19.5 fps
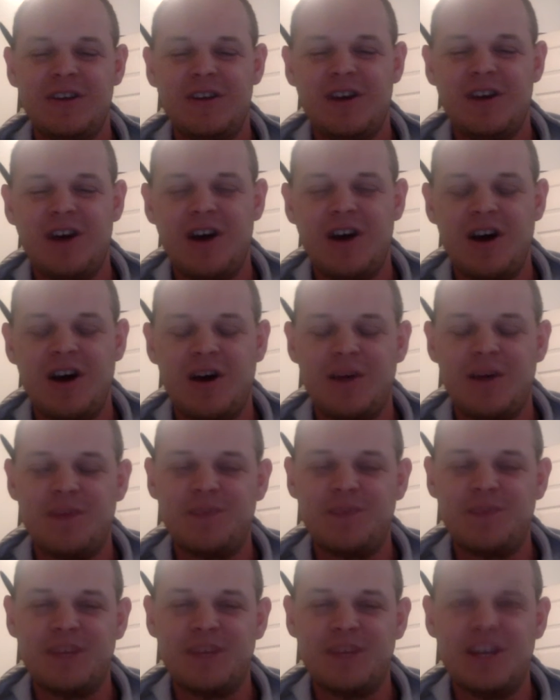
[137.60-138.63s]
Um,
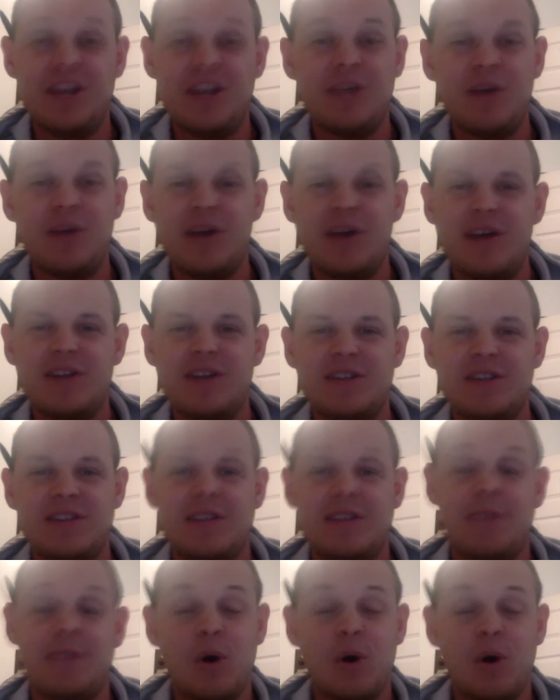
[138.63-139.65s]
and anyways, they
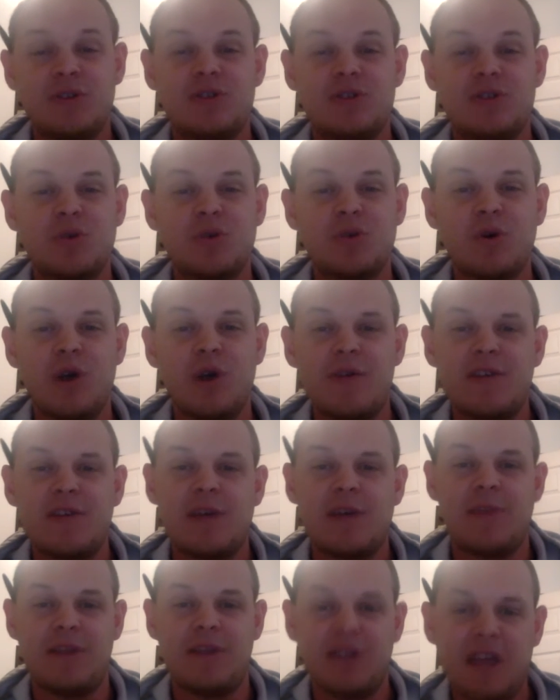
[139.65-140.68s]
post a score every time
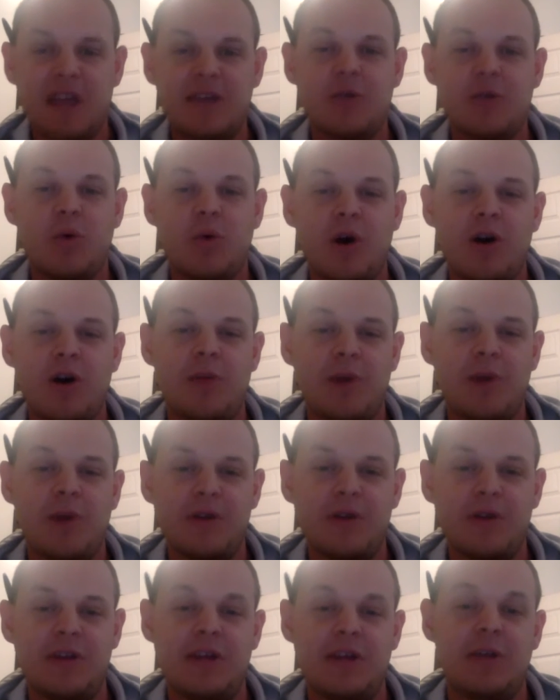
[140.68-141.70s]
they land a water bottle,
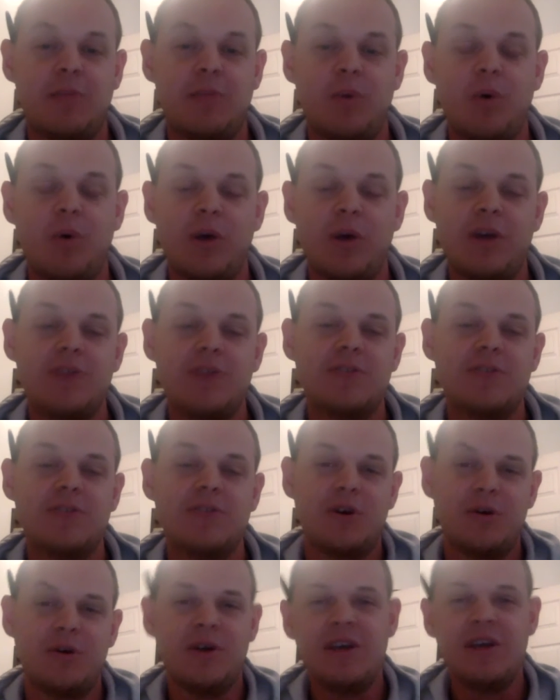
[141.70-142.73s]
they get a point.
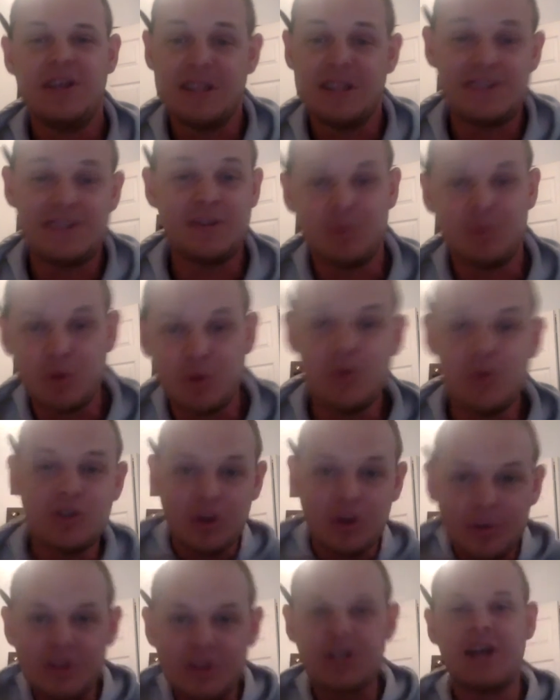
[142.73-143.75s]
So gets them doing
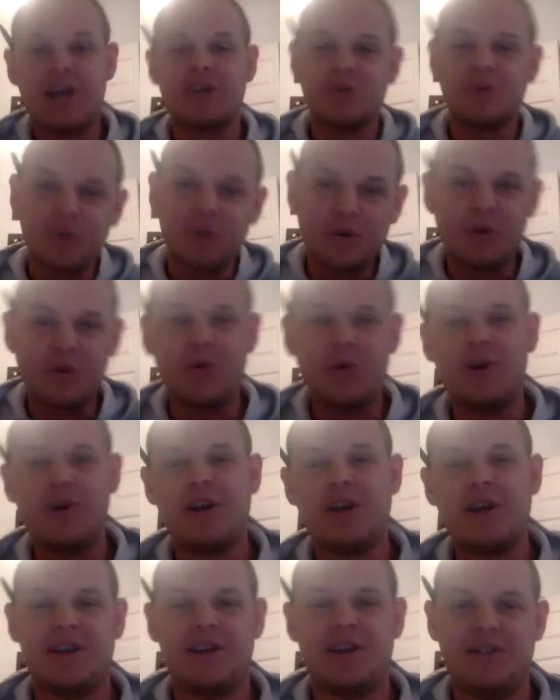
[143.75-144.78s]
jumping jacks real
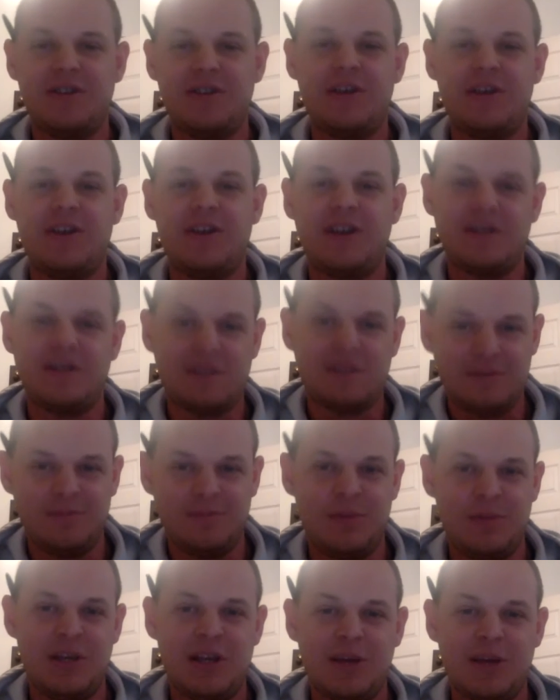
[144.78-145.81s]
quick and then
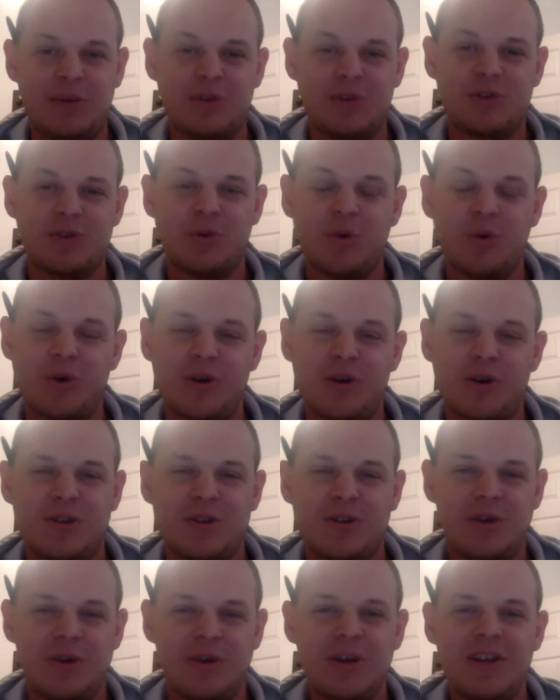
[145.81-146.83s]
being able to score.
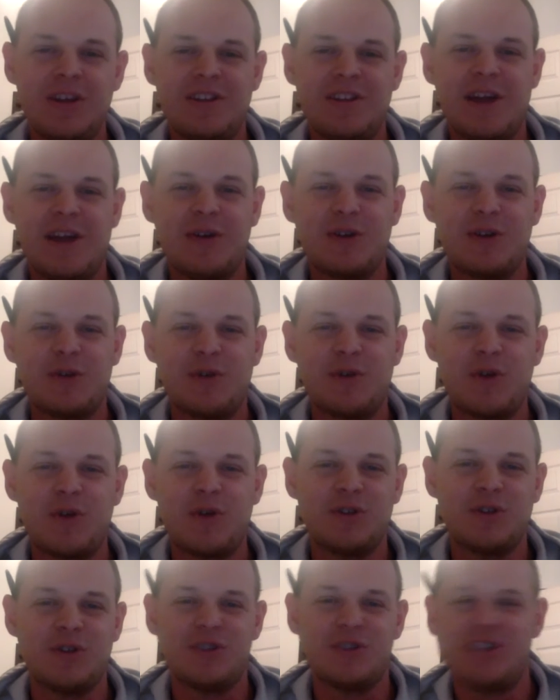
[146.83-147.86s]
So that was our first
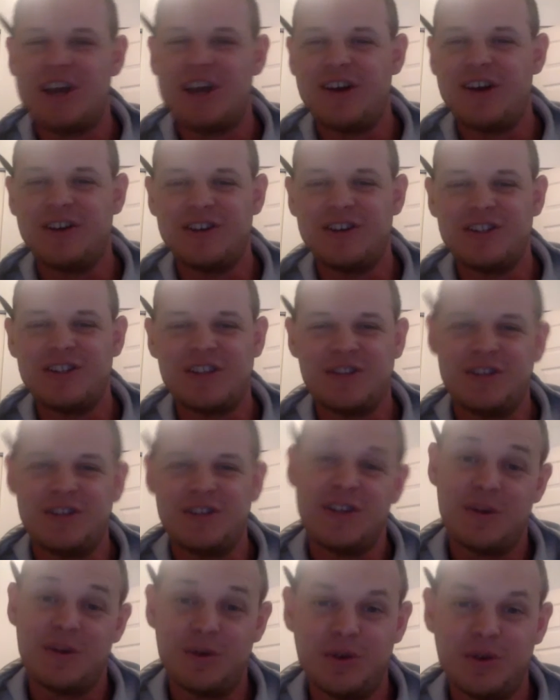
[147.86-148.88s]
little challenge. I think
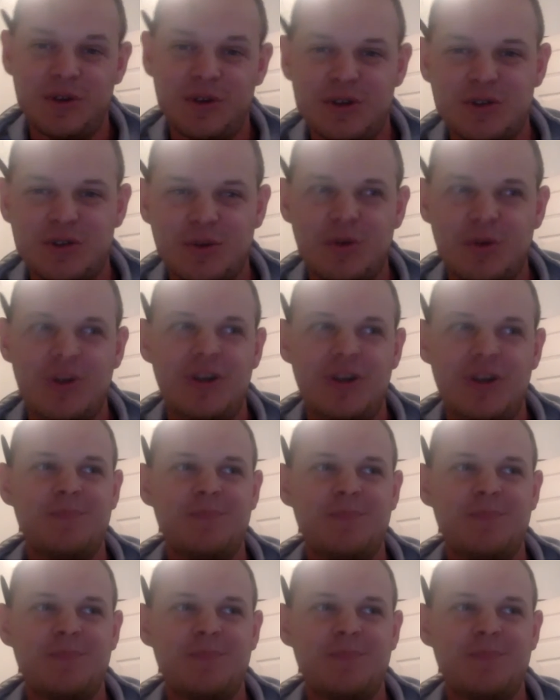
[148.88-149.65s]
they really enjoyed it.